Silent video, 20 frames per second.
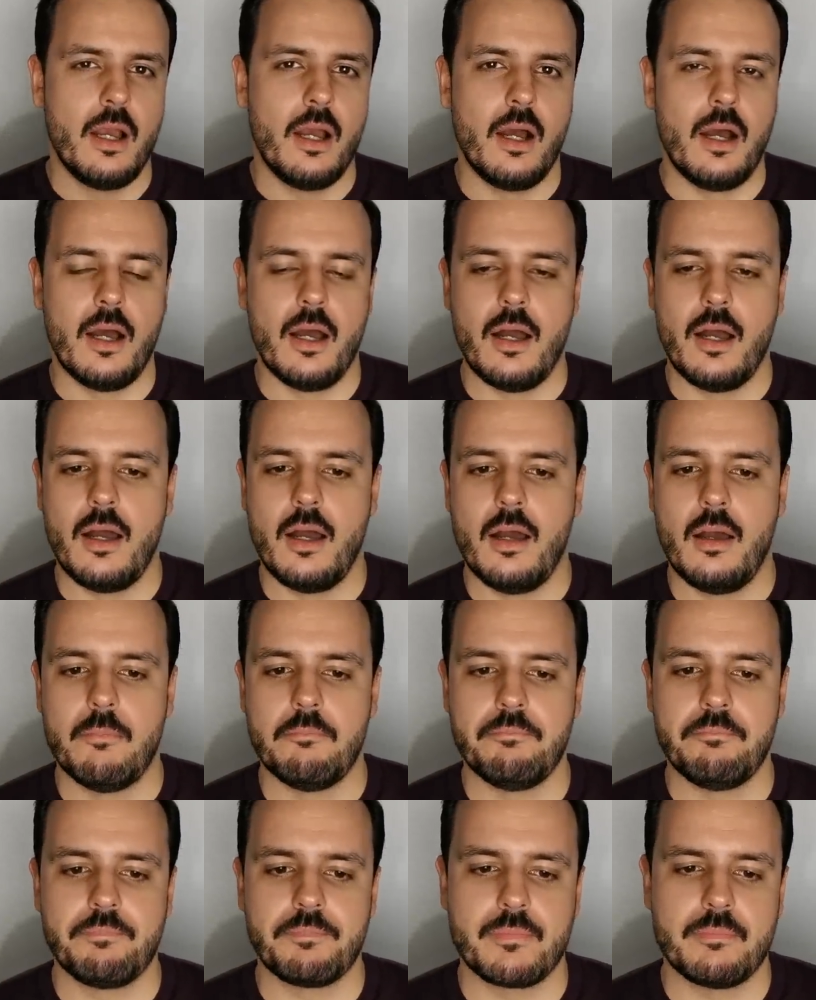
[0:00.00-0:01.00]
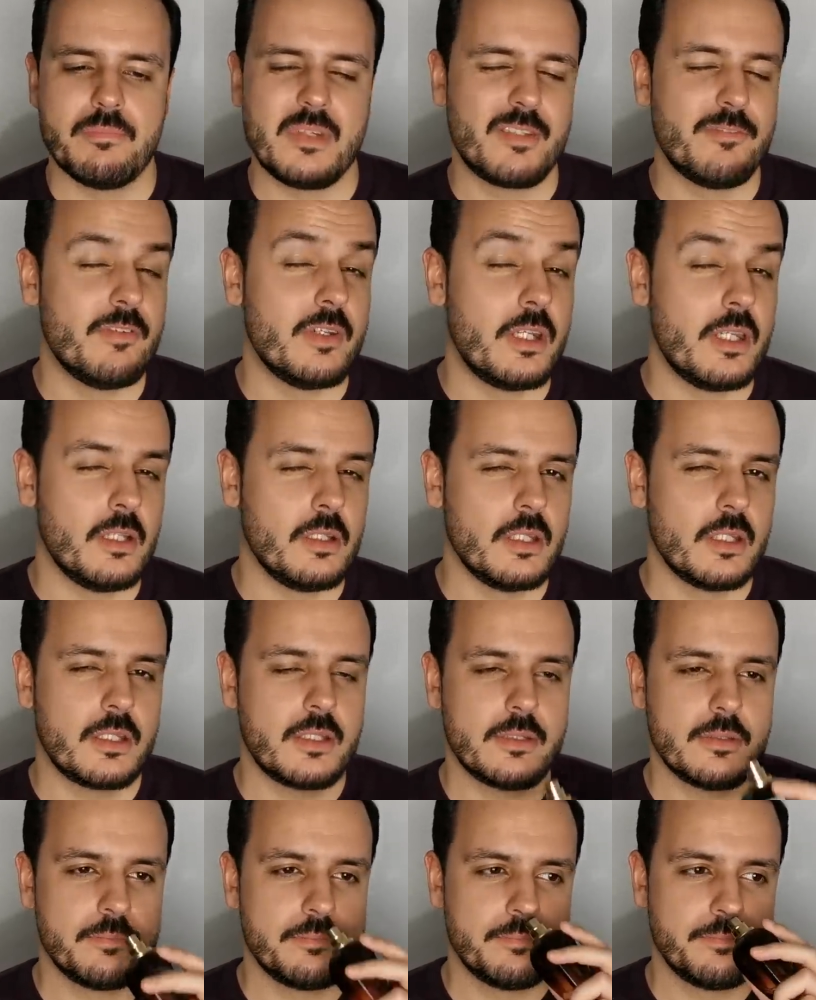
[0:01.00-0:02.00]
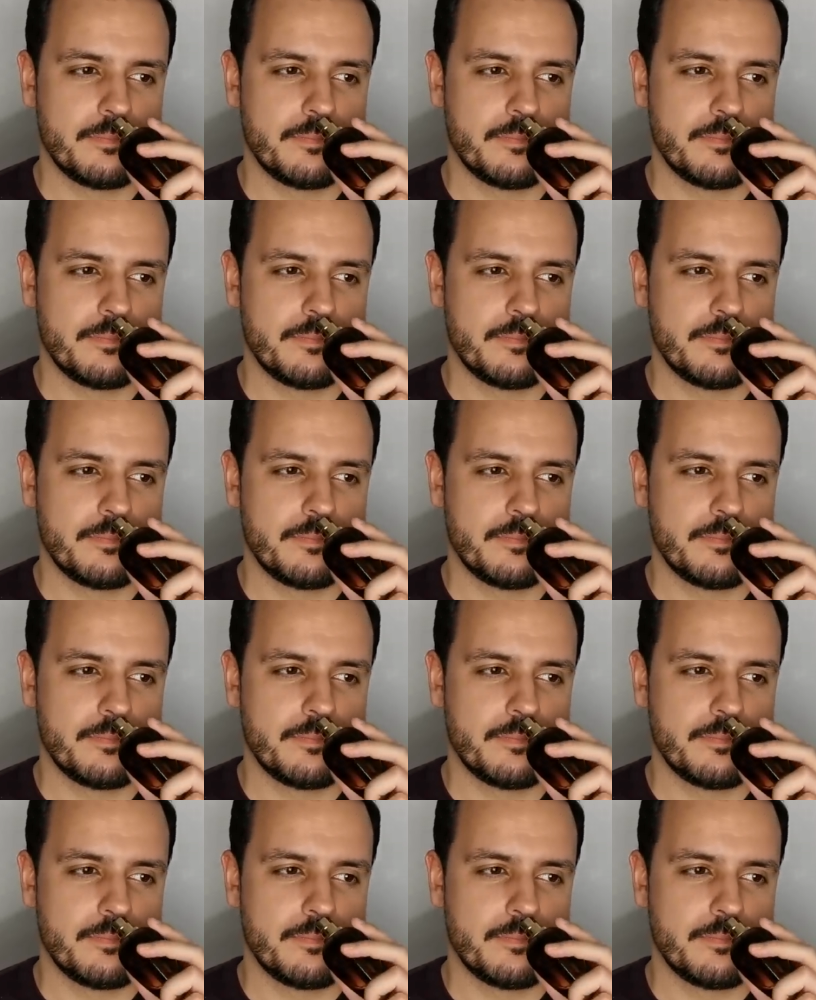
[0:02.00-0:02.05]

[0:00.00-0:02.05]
um, bit vanillic.